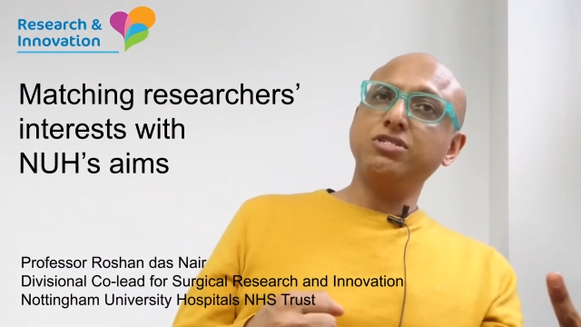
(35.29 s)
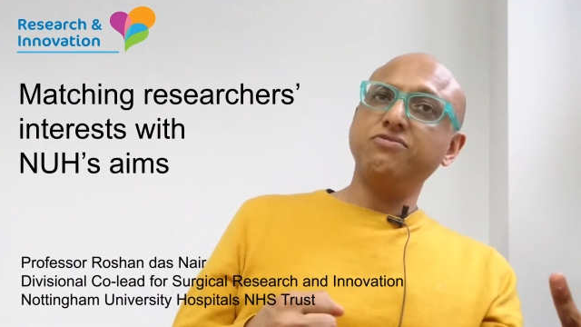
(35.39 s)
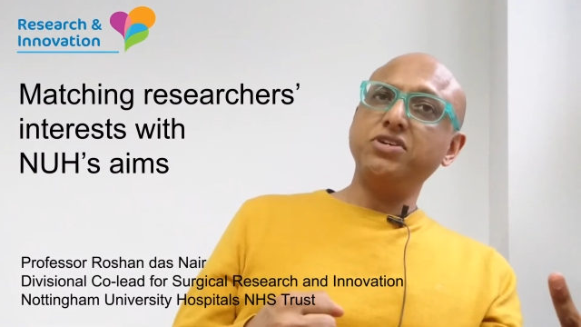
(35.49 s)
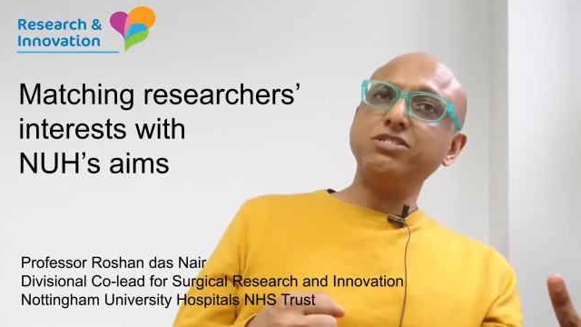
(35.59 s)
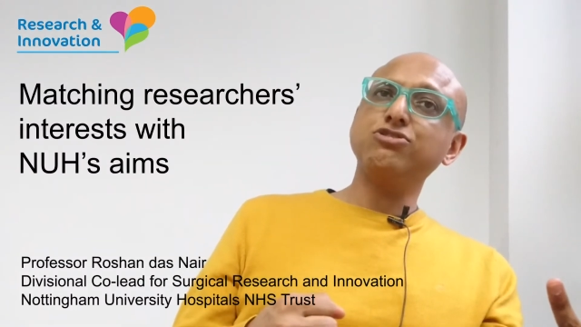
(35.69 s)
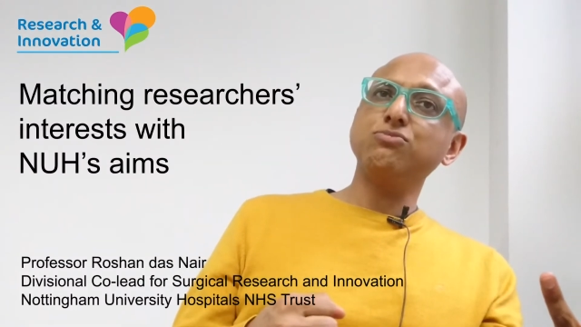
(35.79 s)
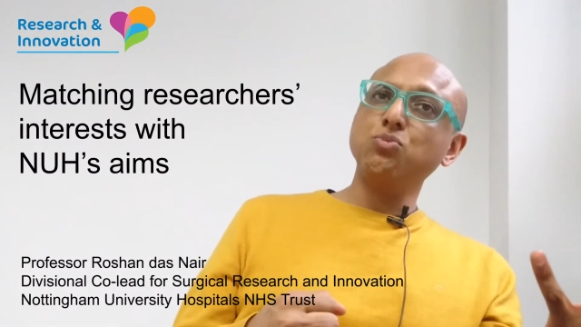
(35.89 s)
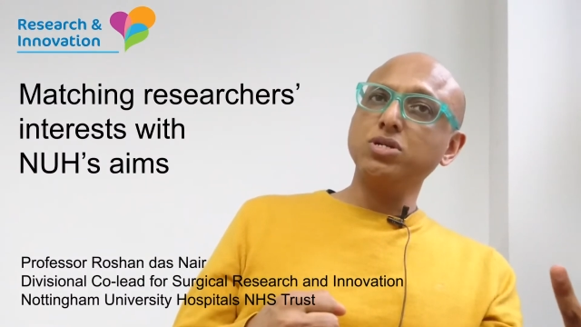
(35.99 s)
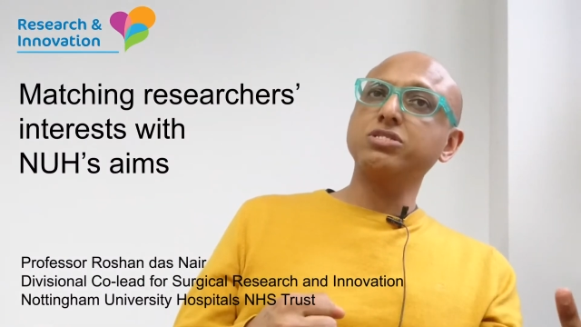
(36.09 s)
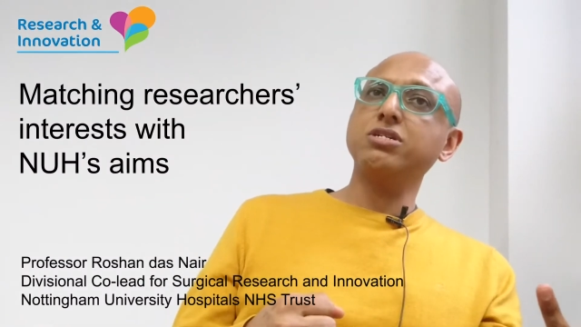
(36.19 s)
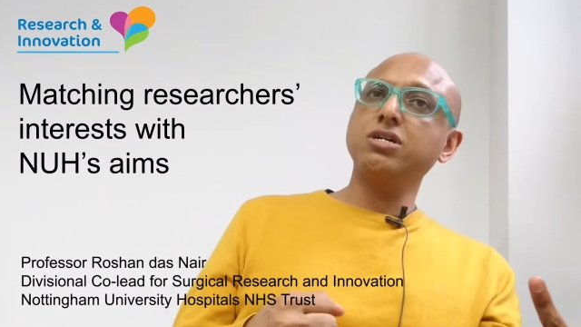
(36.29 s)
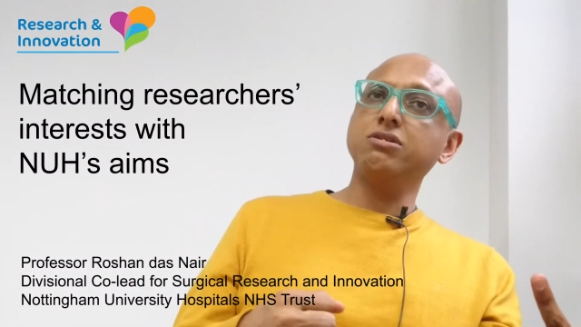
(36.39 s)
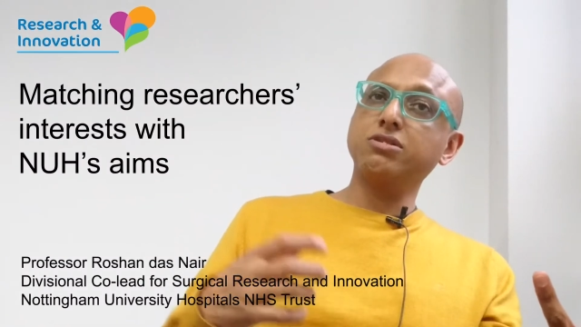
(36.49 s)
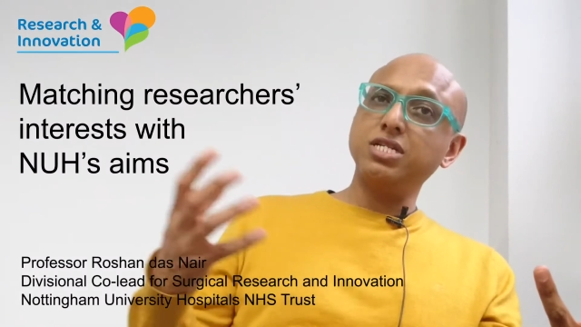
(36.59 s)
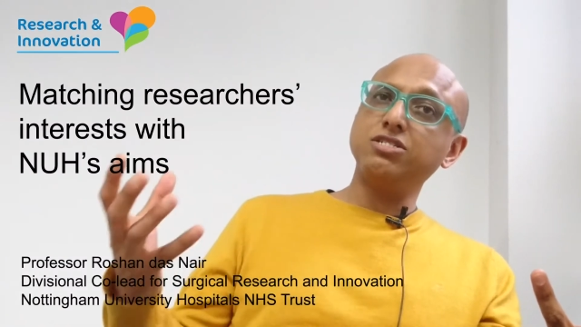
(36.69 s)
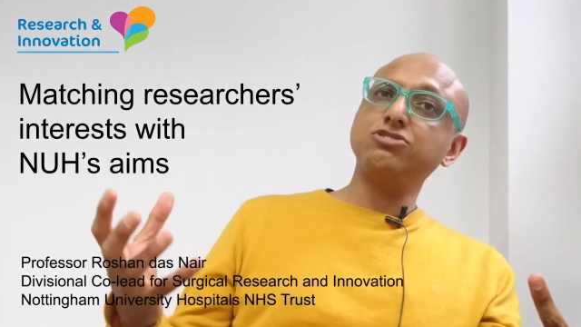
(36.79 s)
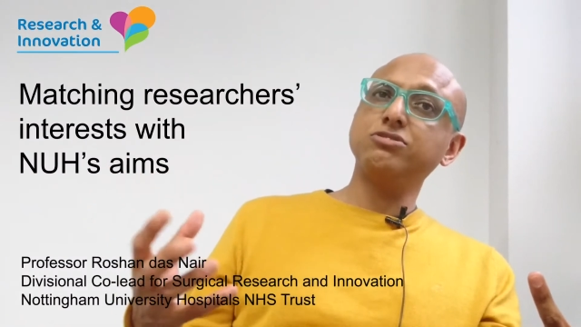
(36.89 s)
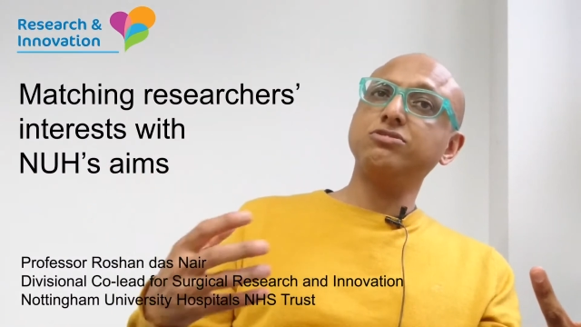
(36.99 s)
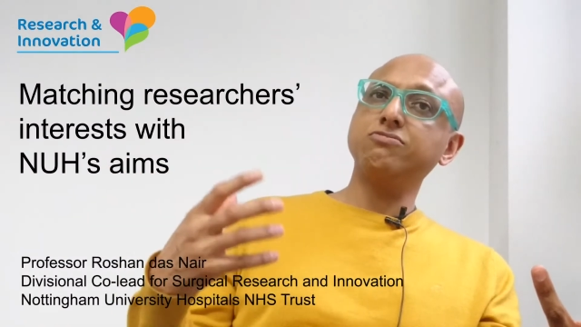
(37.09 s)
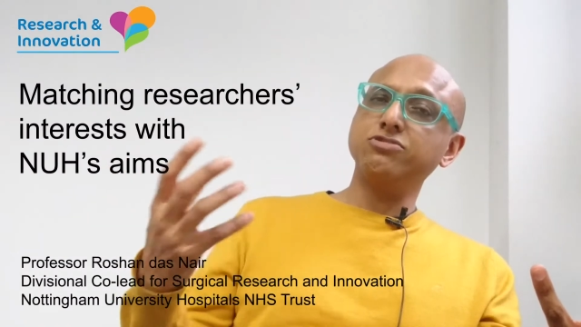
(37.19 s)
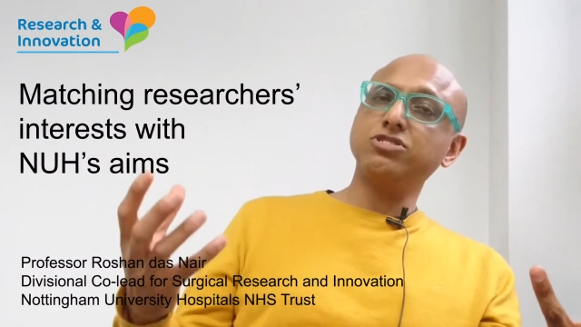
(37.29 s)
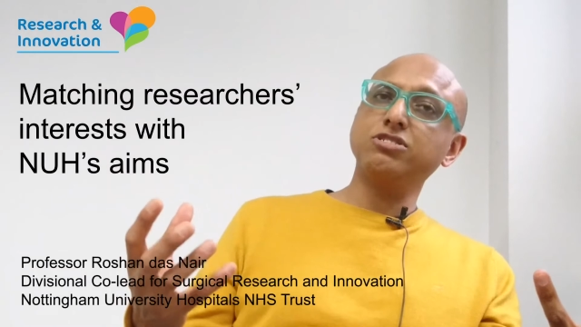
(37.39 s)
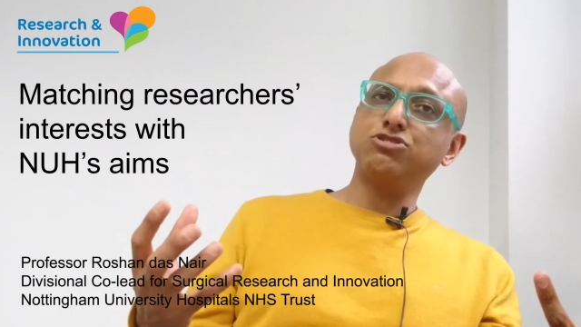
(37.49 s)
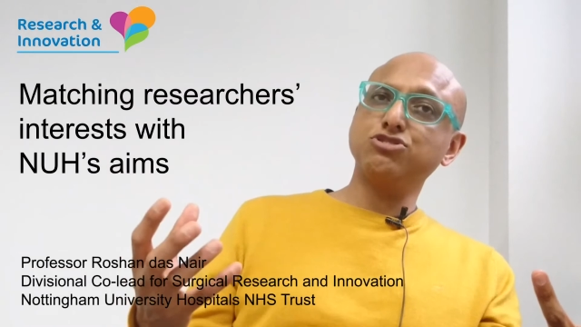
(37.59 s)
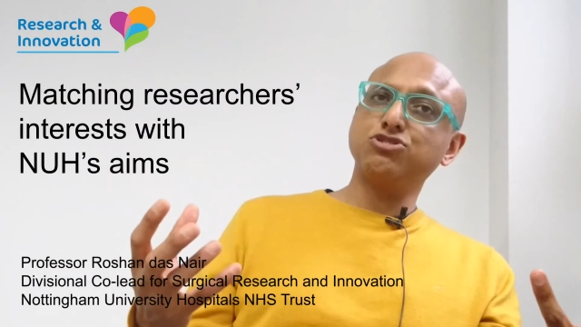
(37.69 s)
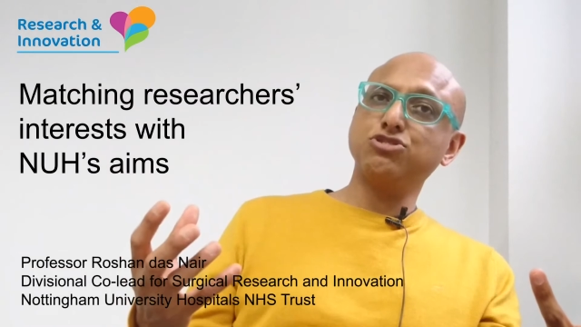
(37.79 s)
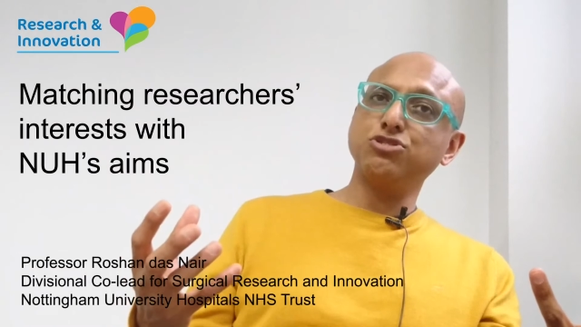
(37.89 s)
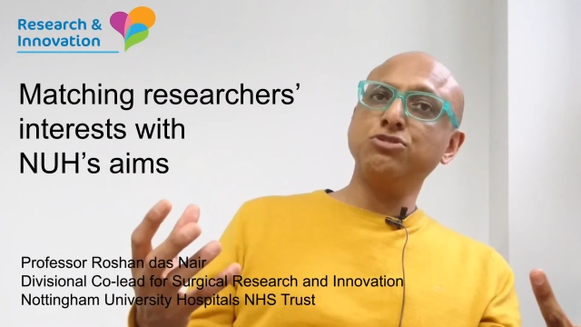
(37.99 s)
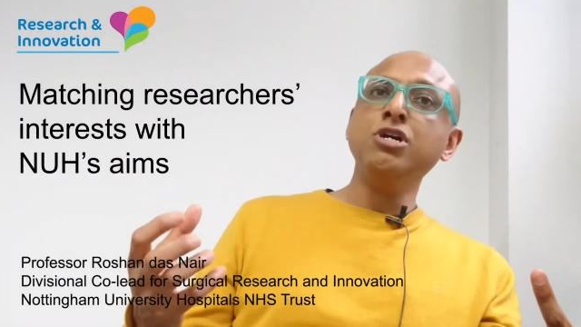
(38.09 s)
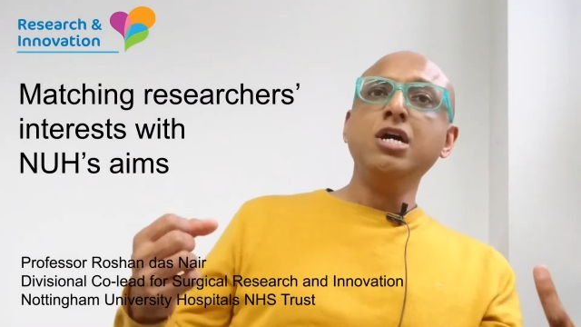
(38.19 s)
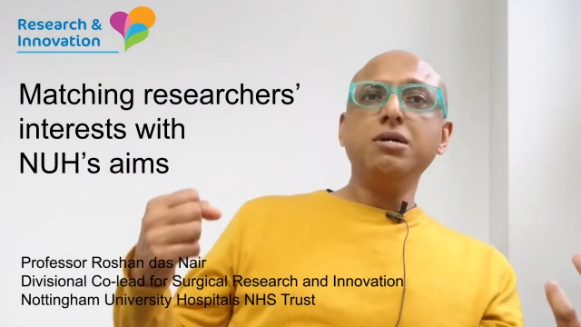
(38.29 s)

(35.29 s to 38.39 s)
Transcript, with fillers: innovation want uh, clinicians and researchers to do,